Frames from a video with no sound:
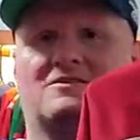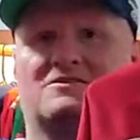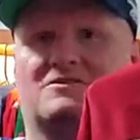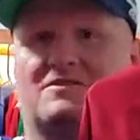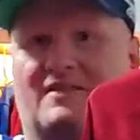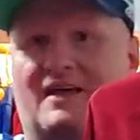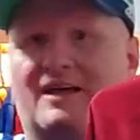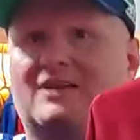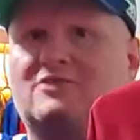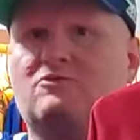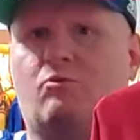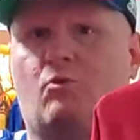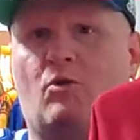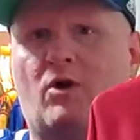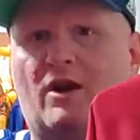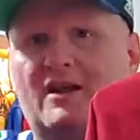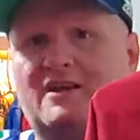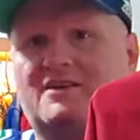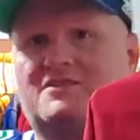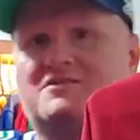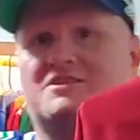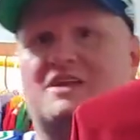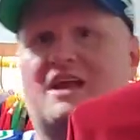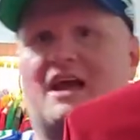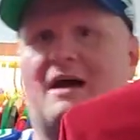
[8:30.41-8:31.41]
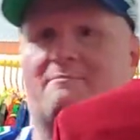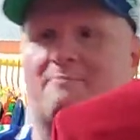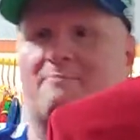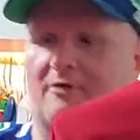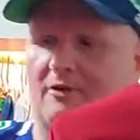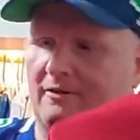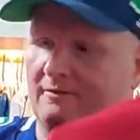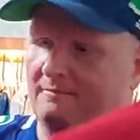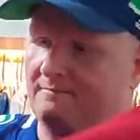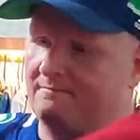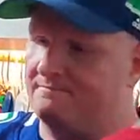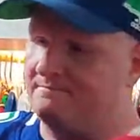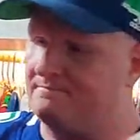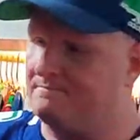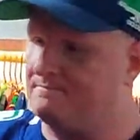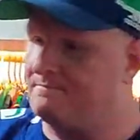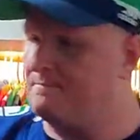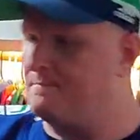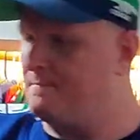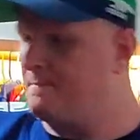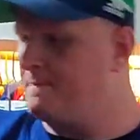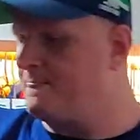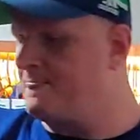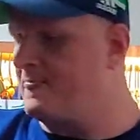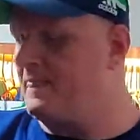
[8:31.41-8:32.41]
So that's one example
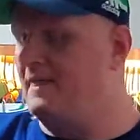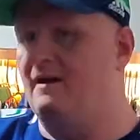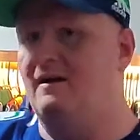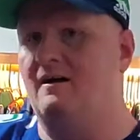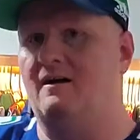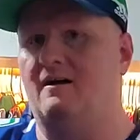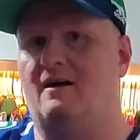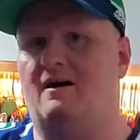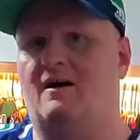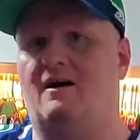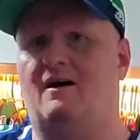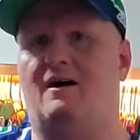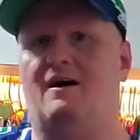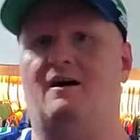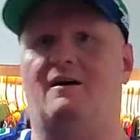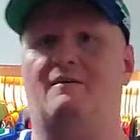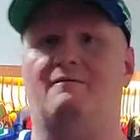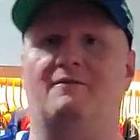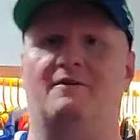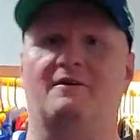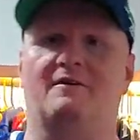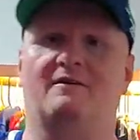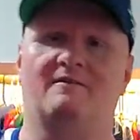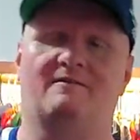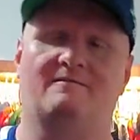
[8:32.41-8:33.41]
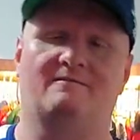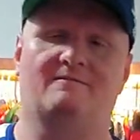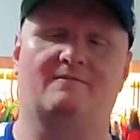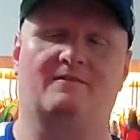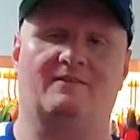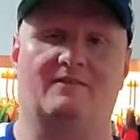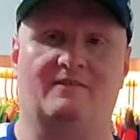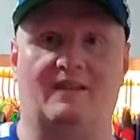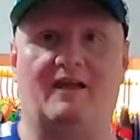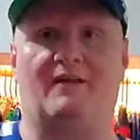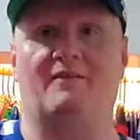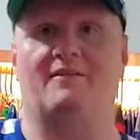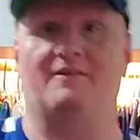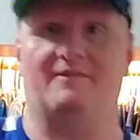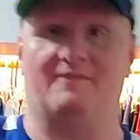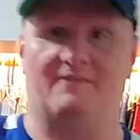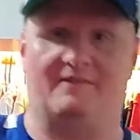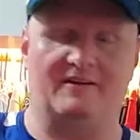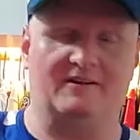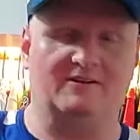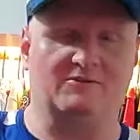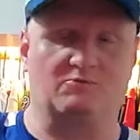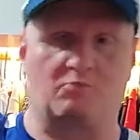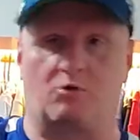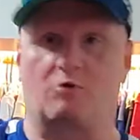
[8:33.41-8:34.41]
of, now th
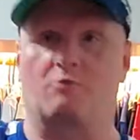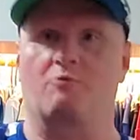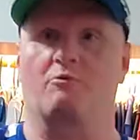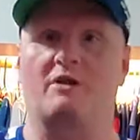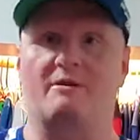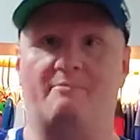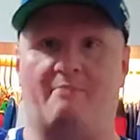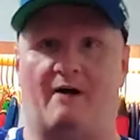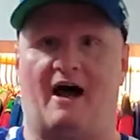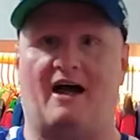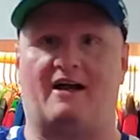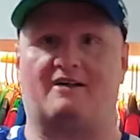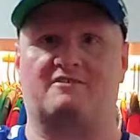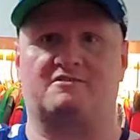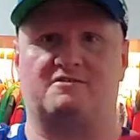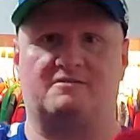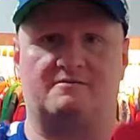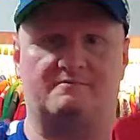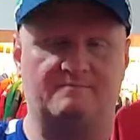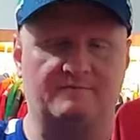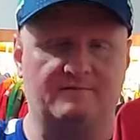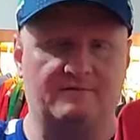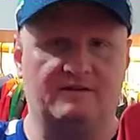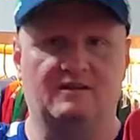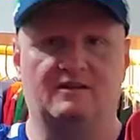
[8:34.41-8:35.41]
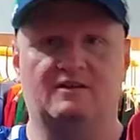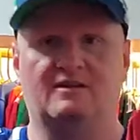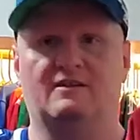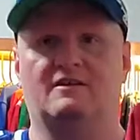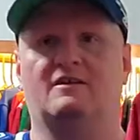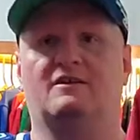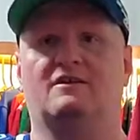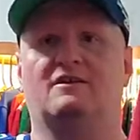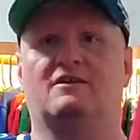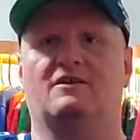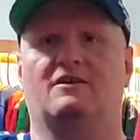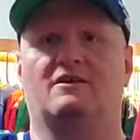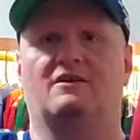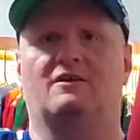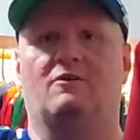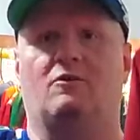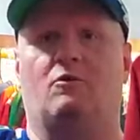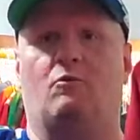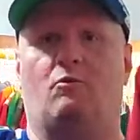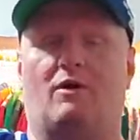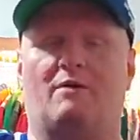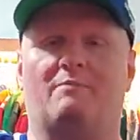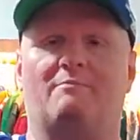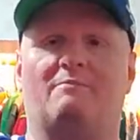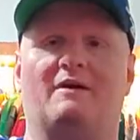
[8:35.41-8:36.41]
these were Reeboks.
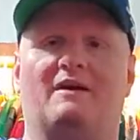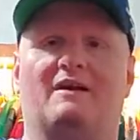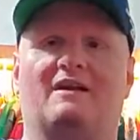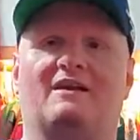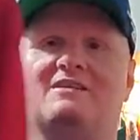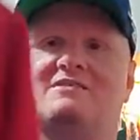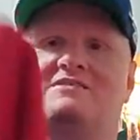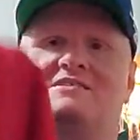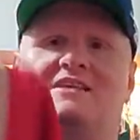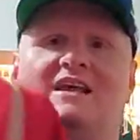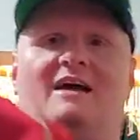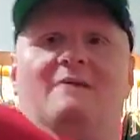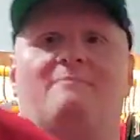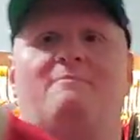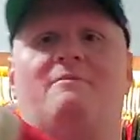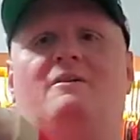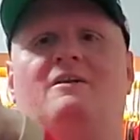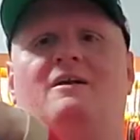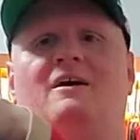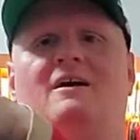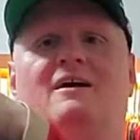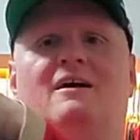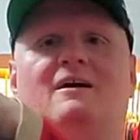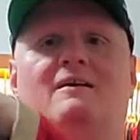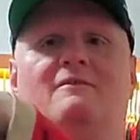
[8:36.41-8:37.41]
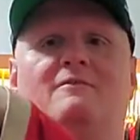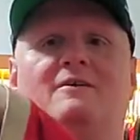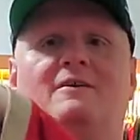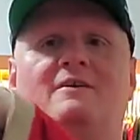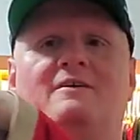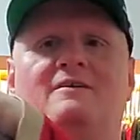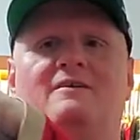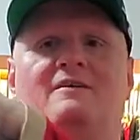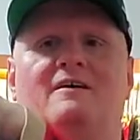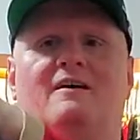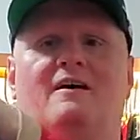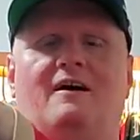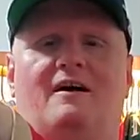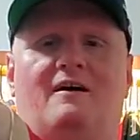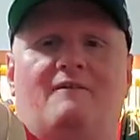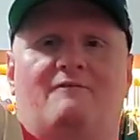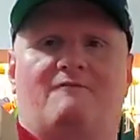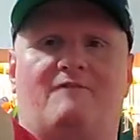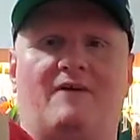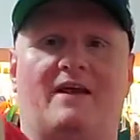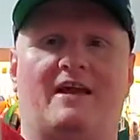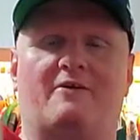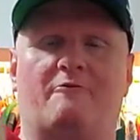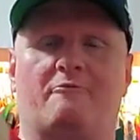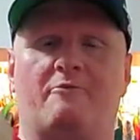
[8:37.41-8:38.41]
One big example of a
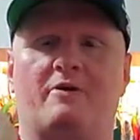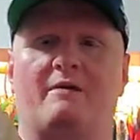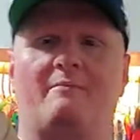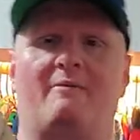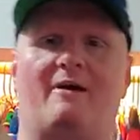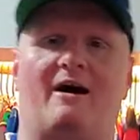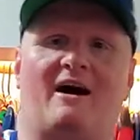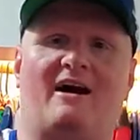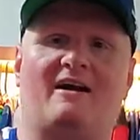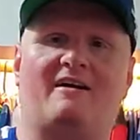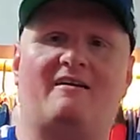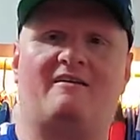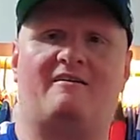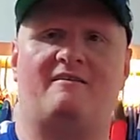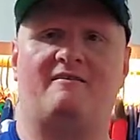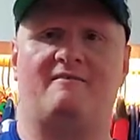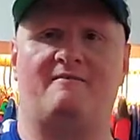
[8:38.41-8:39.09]
fake Reebok